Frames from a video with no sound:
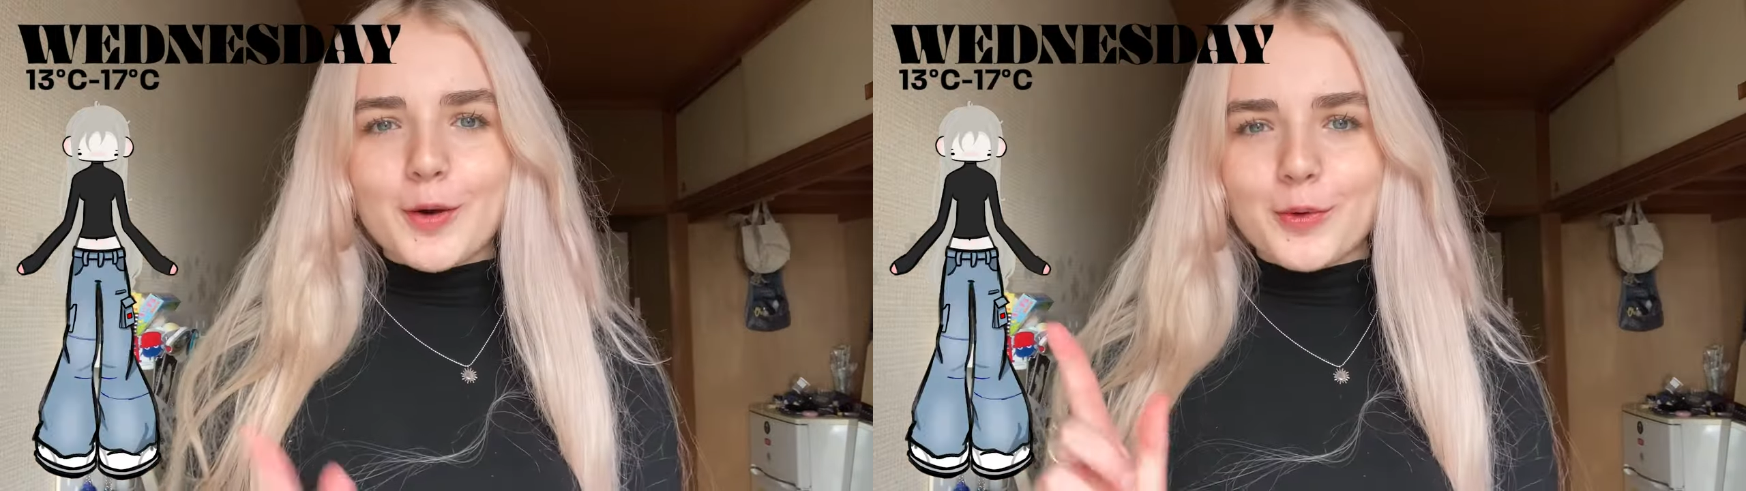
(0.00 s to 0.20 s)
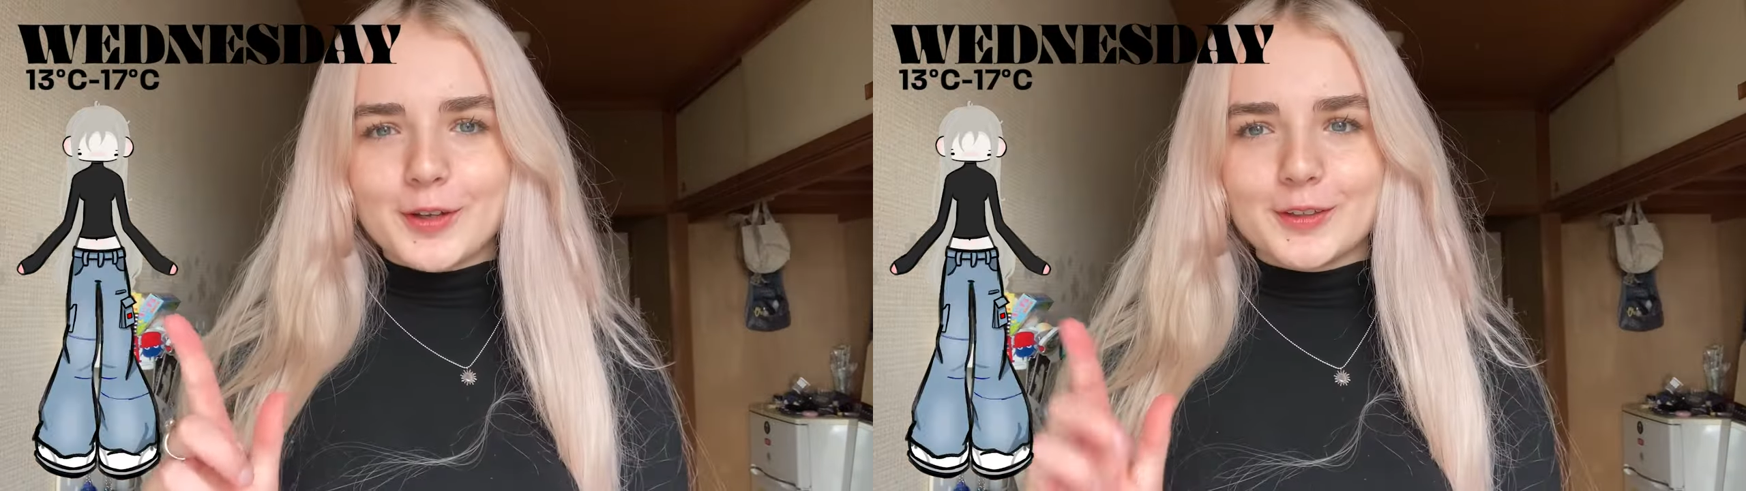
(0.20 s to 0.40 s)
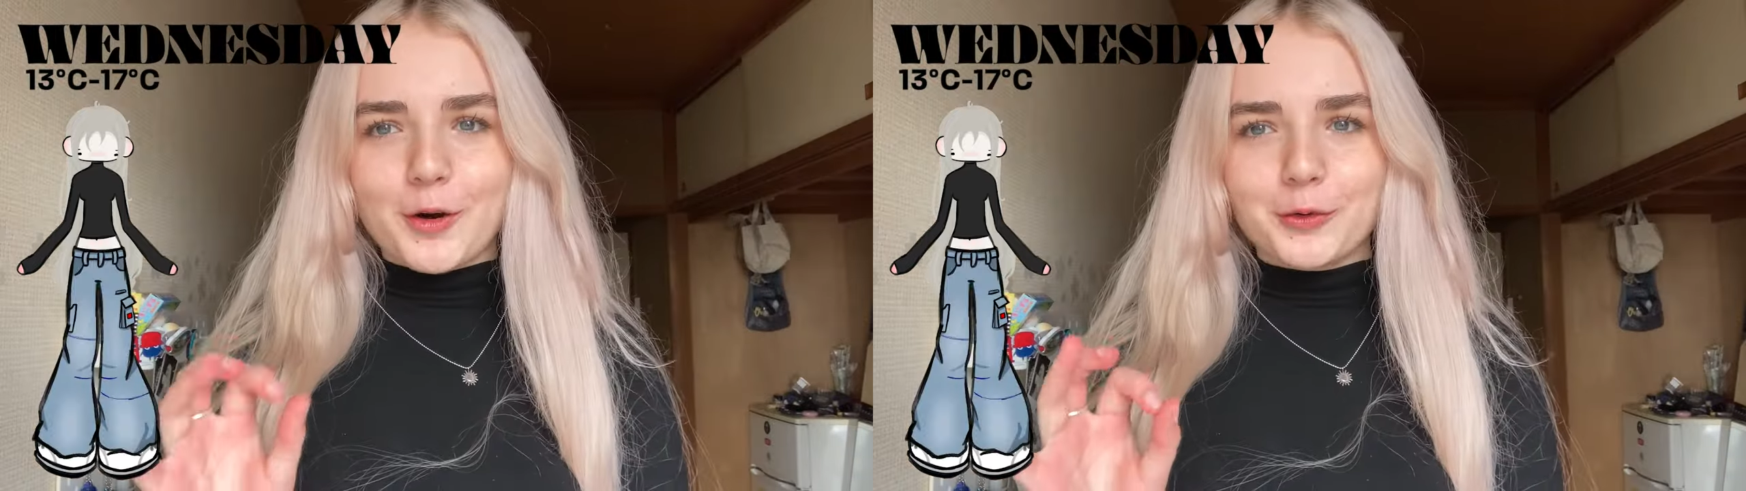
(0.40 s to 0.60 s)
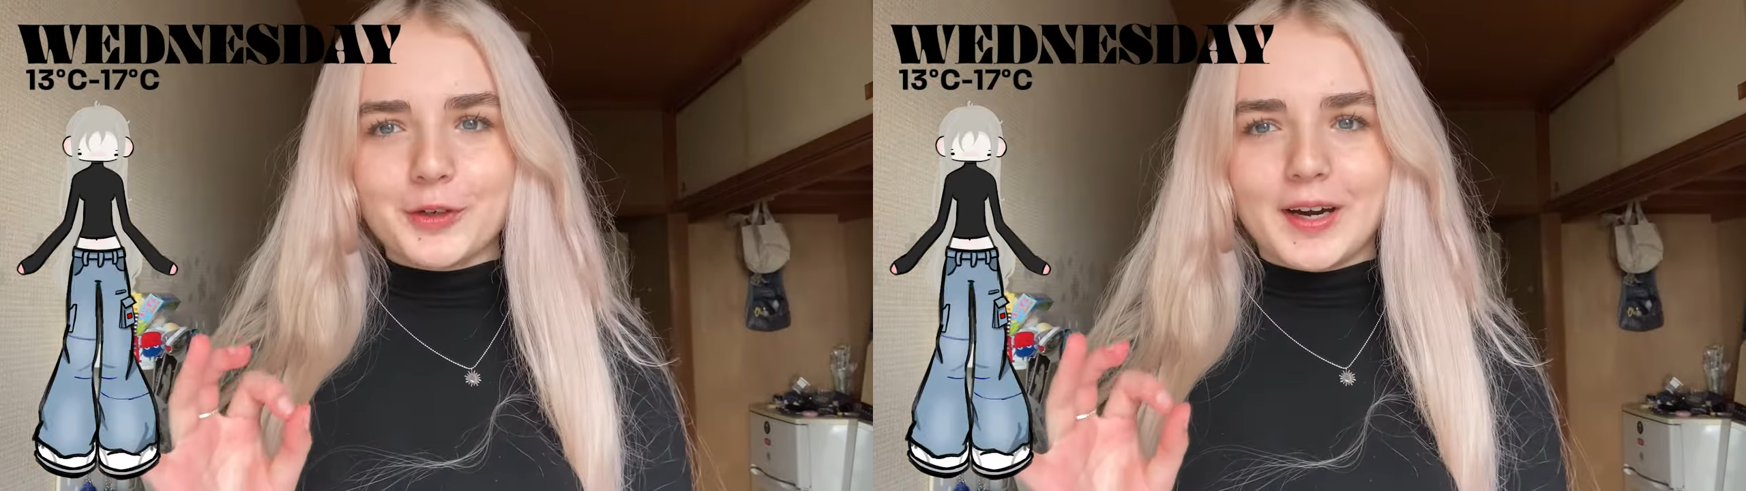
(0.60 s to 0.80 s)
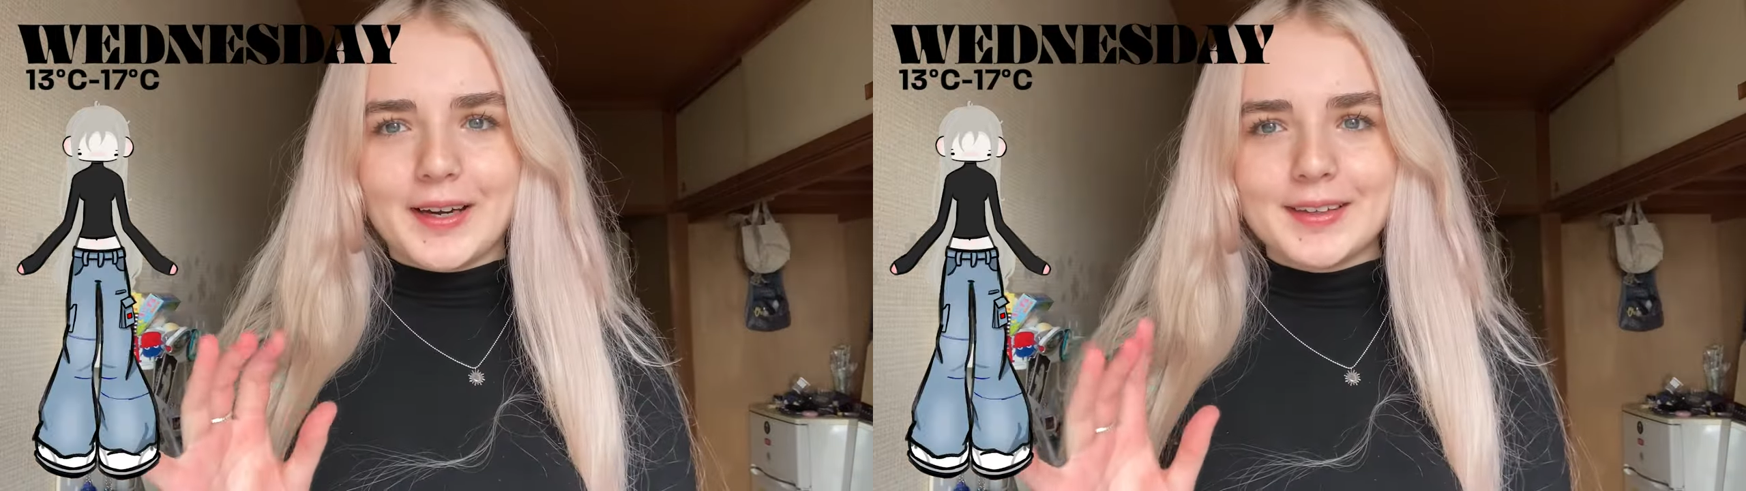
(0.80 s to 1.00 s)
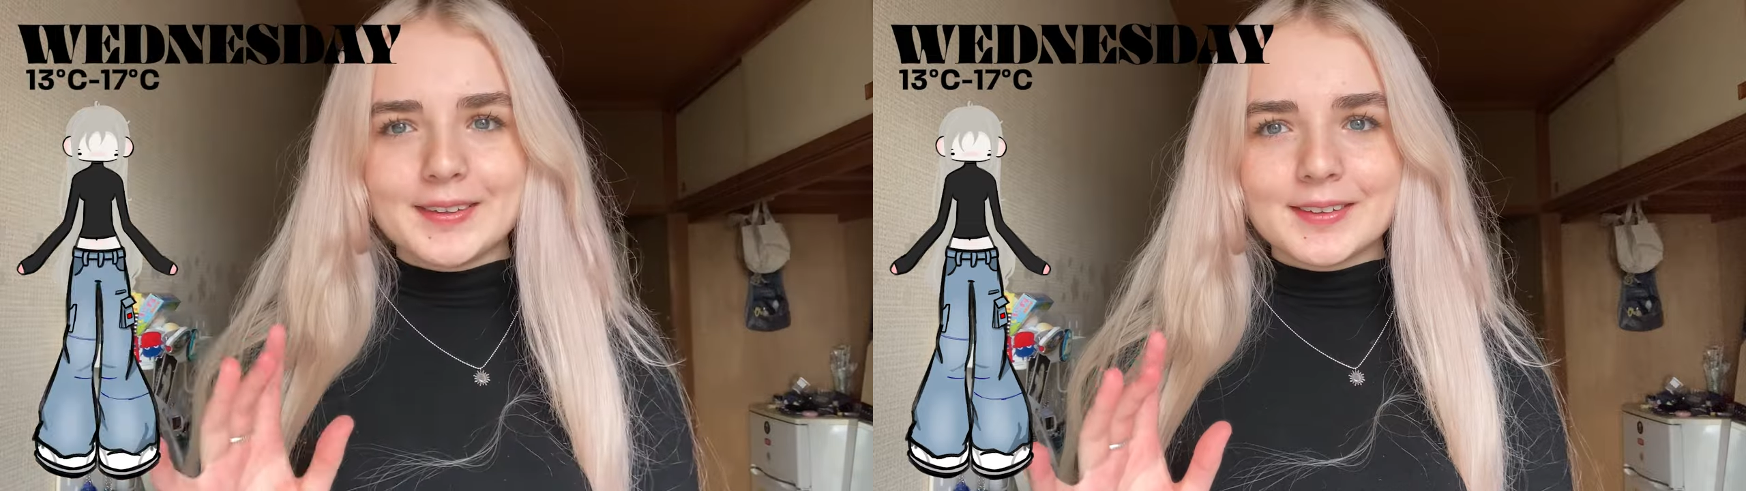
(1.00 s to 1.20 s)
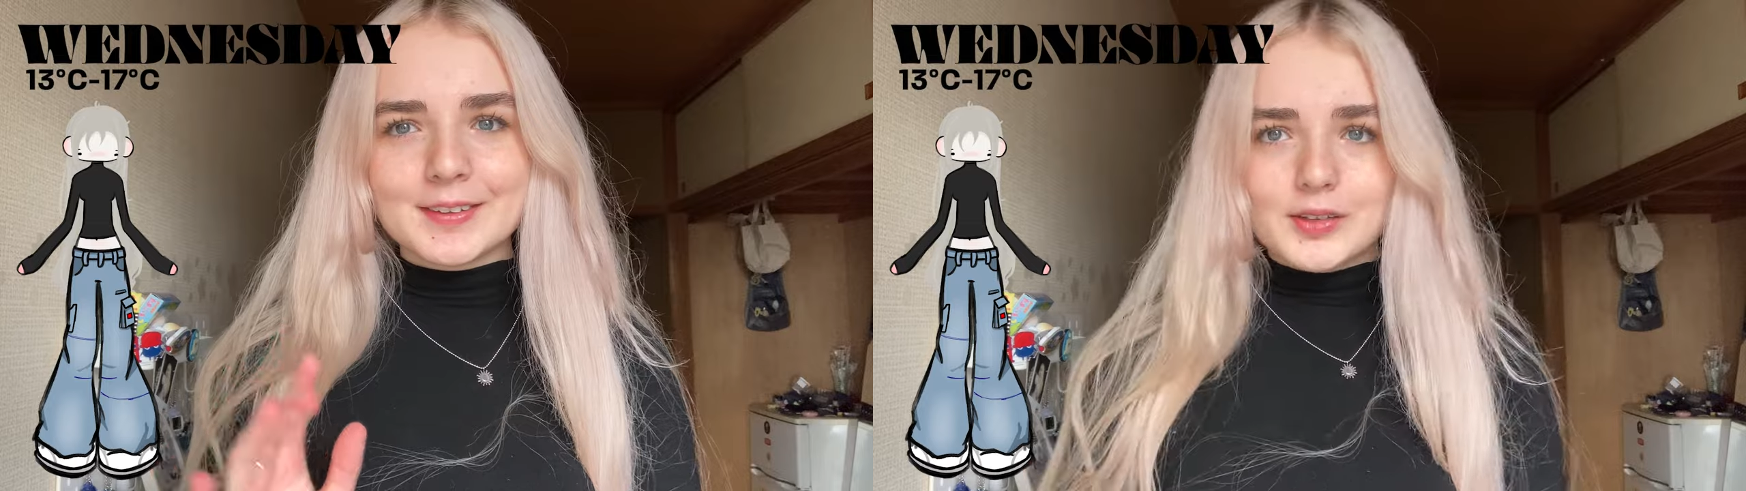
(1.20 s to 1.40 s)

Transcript: 109.